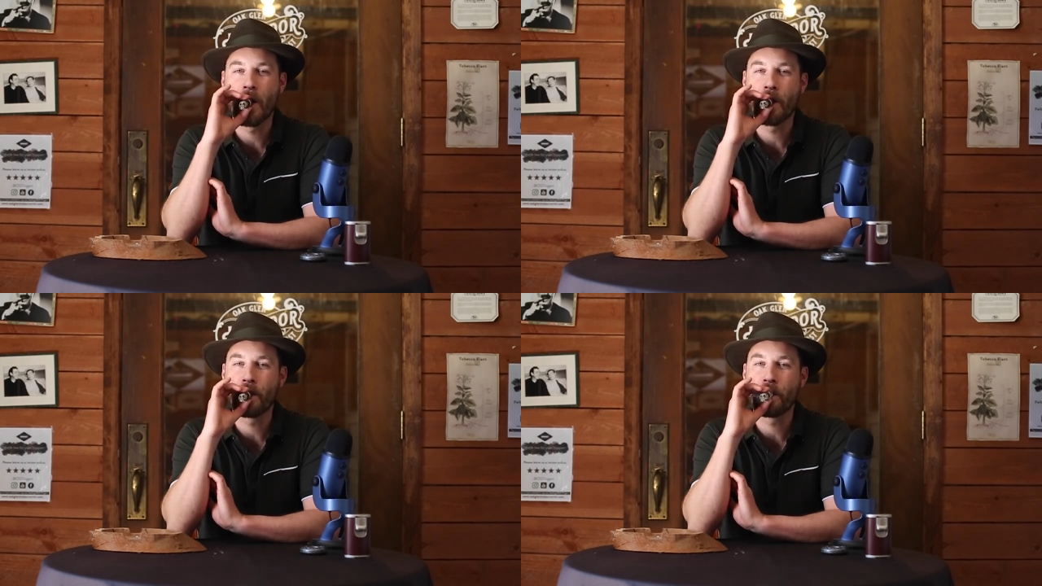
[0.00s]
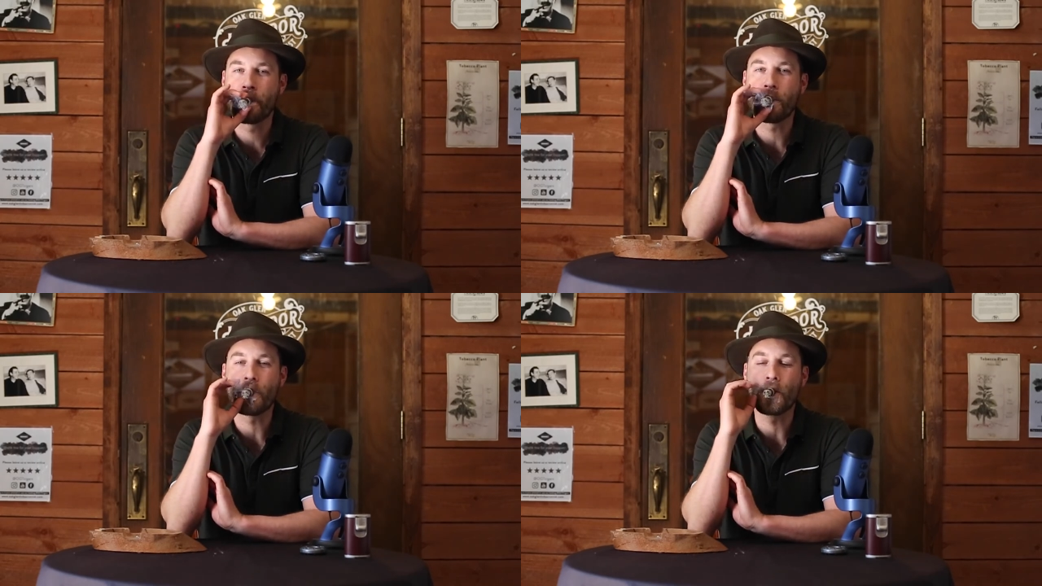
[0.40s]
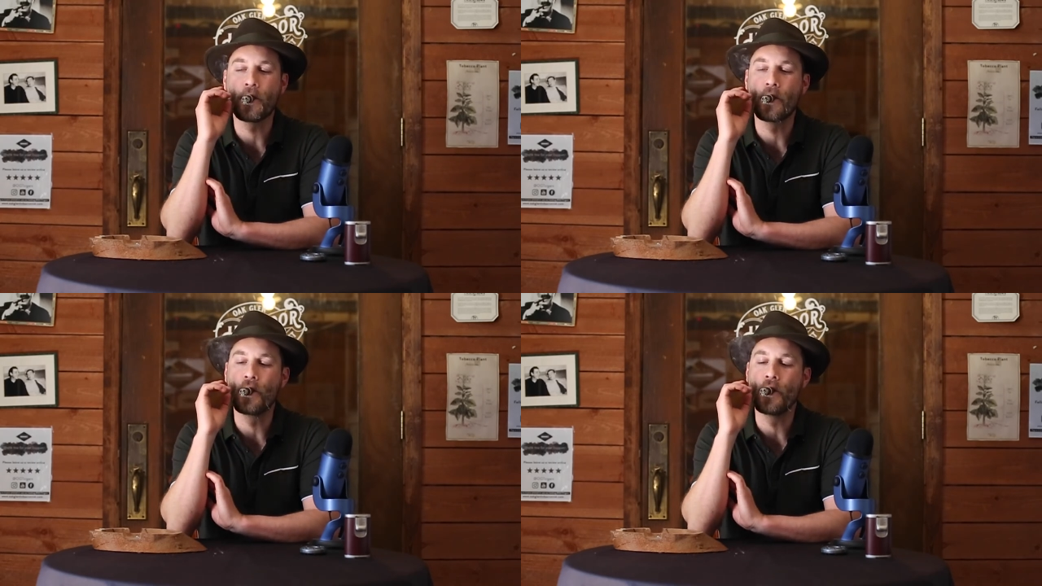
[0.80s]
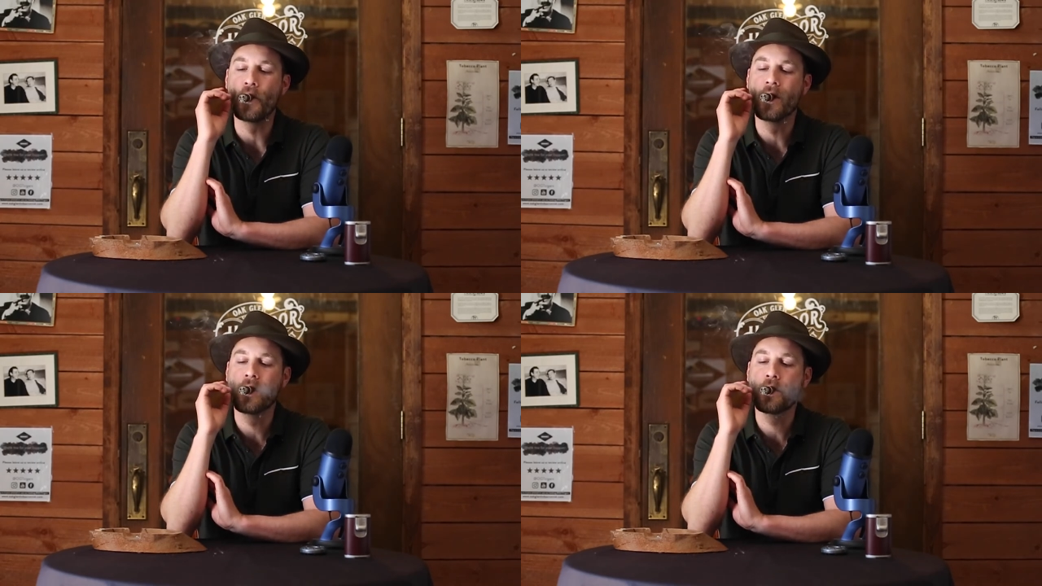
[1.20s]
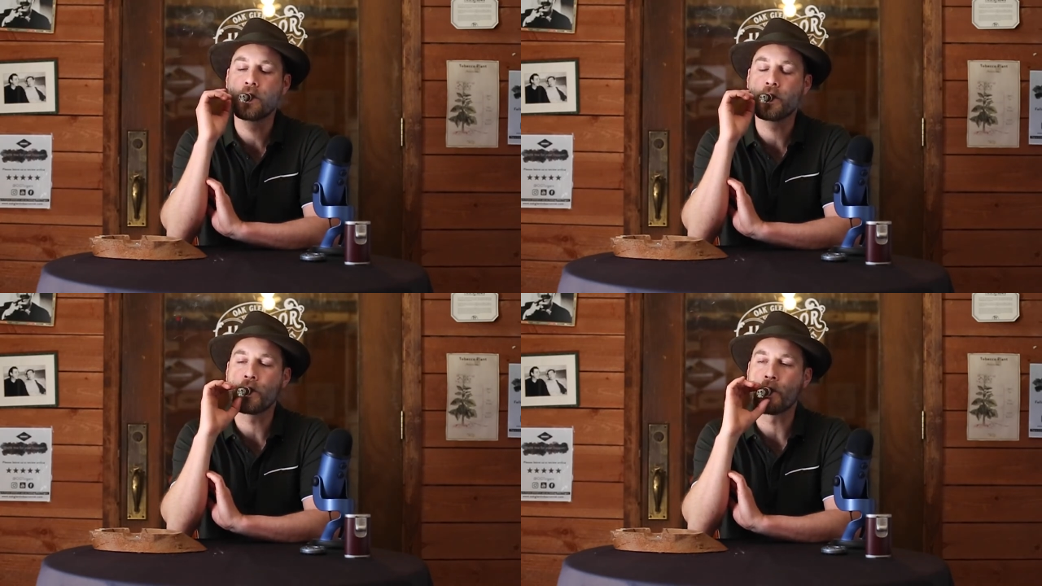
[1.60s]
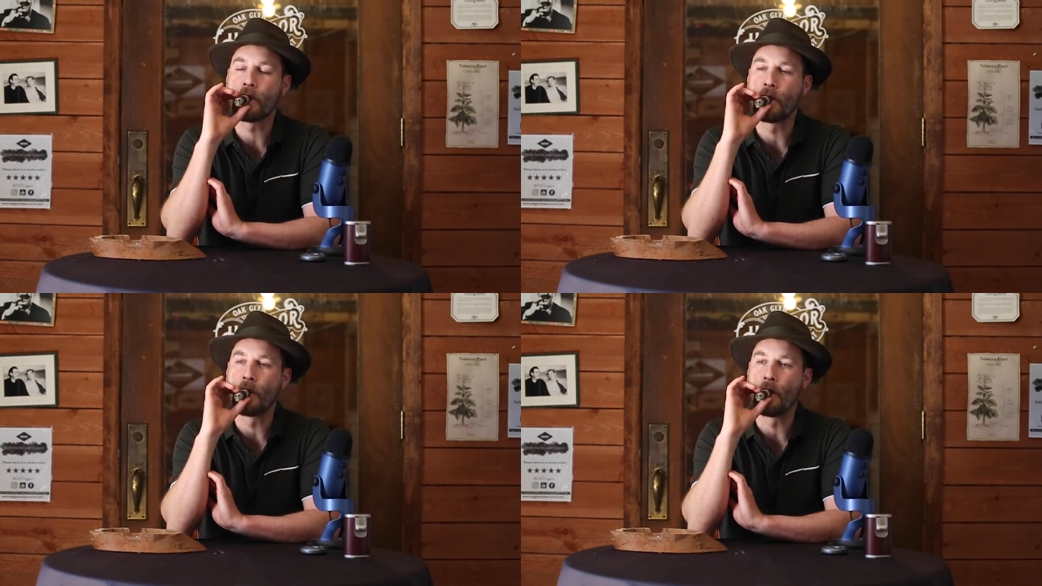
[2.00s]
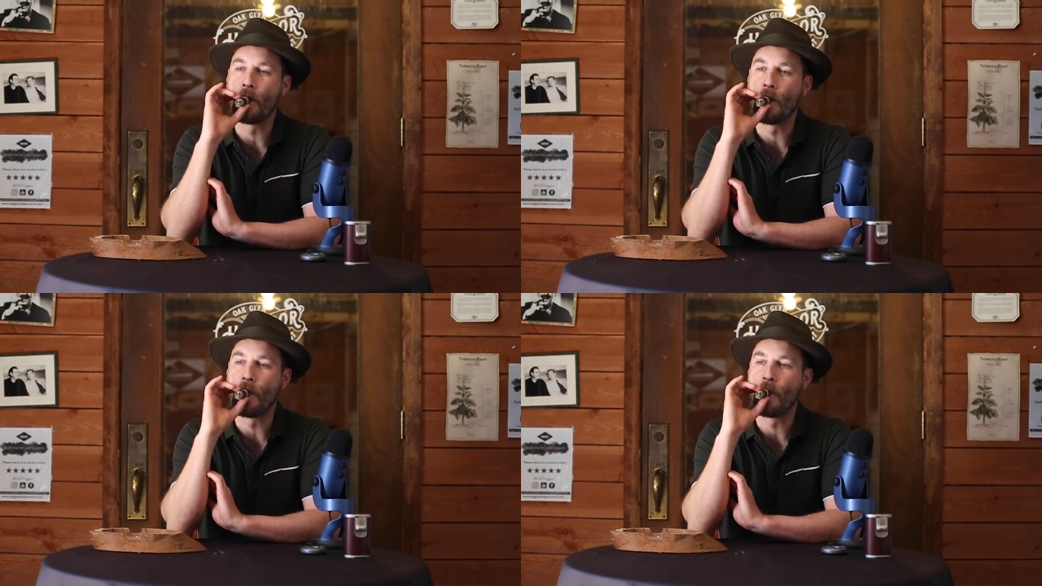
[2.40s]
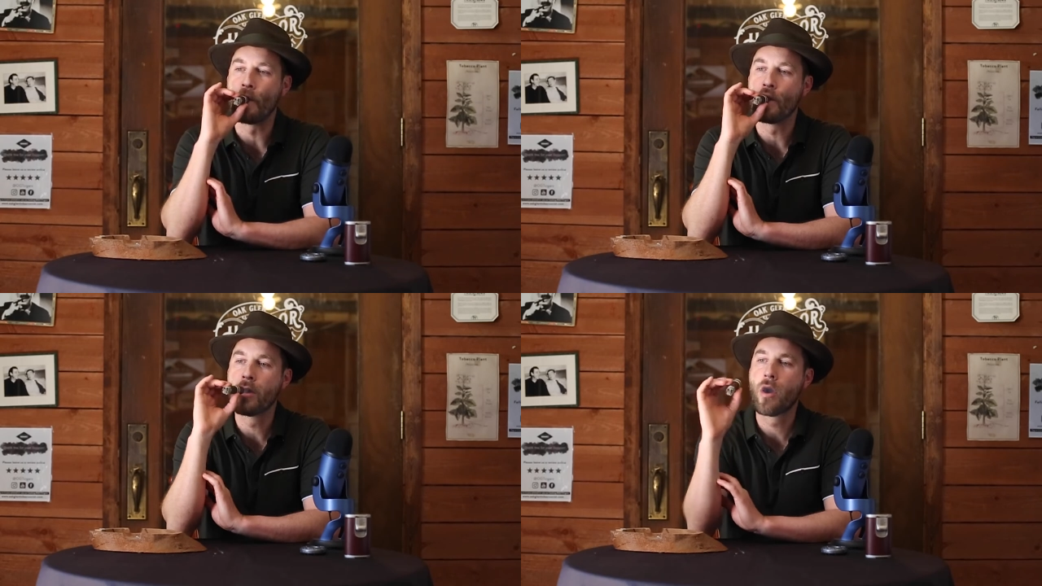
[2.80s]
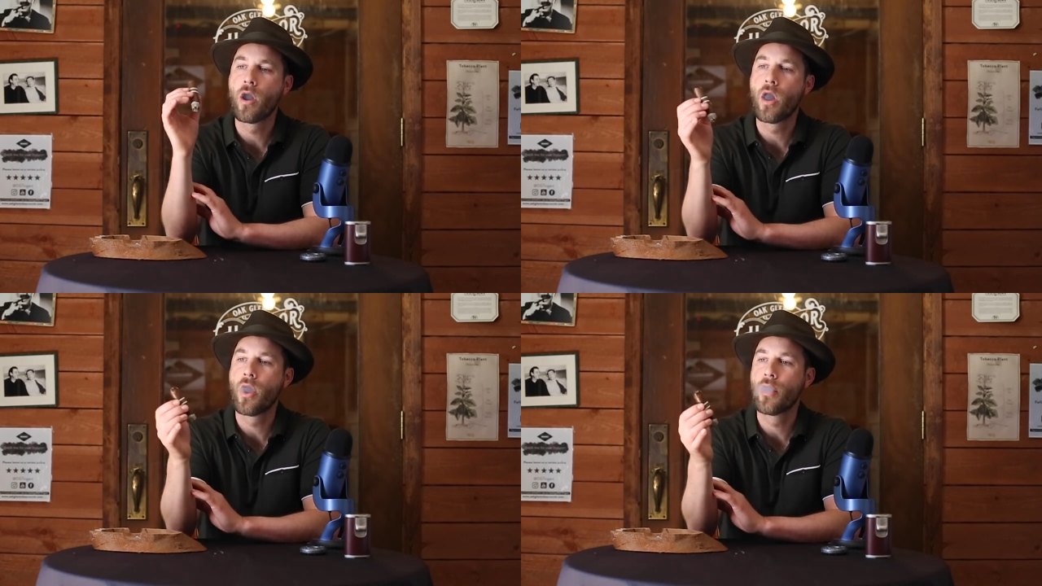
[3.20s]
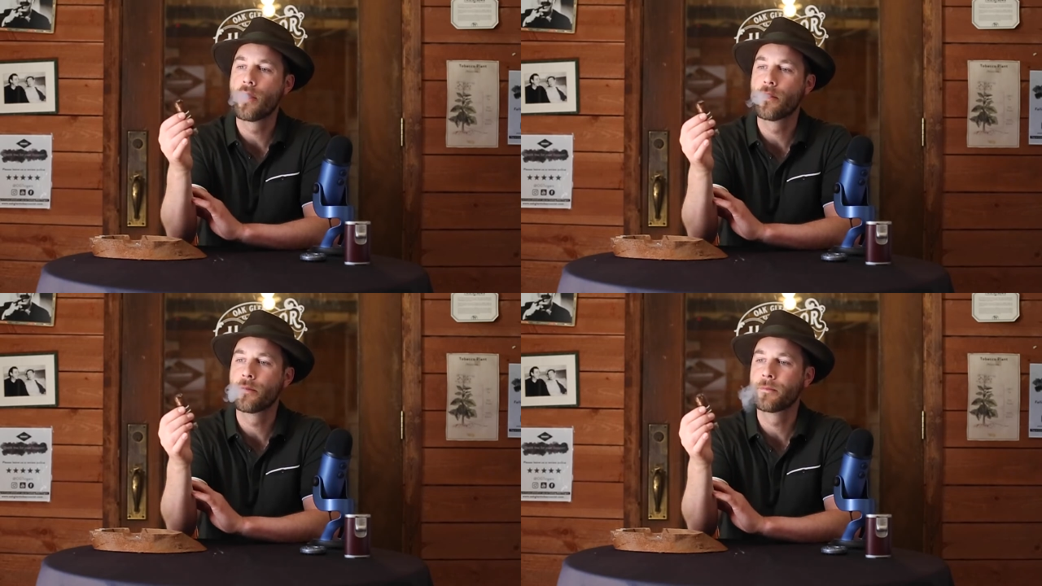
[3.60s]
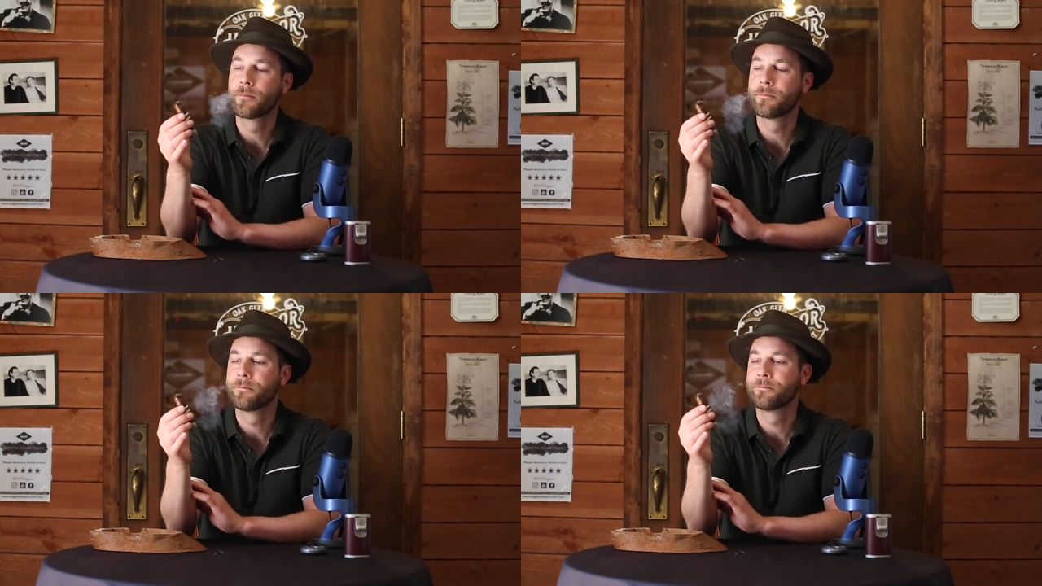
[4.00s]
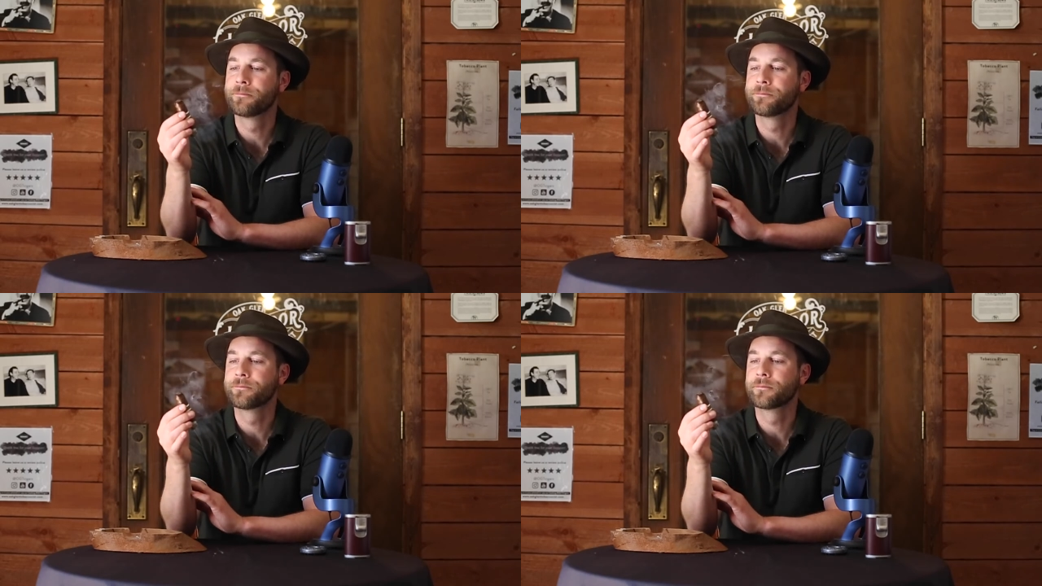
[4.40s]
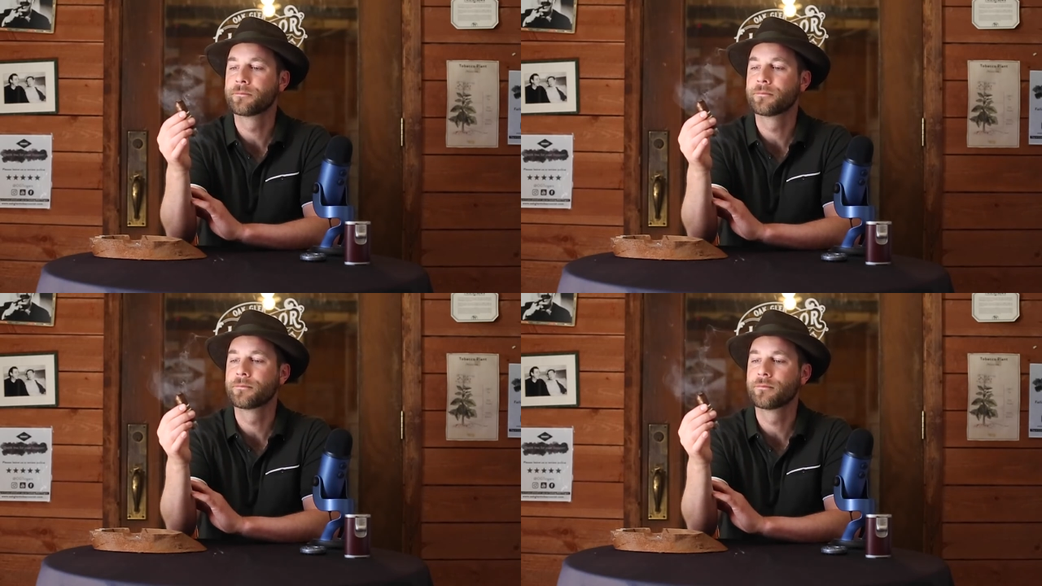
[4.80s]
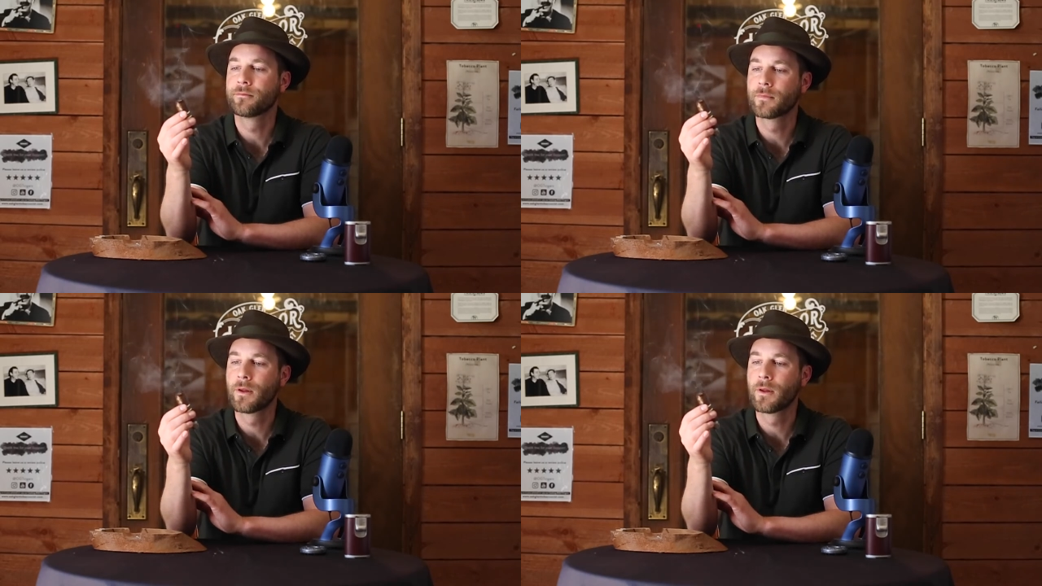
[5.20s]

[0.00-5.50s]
[no speech]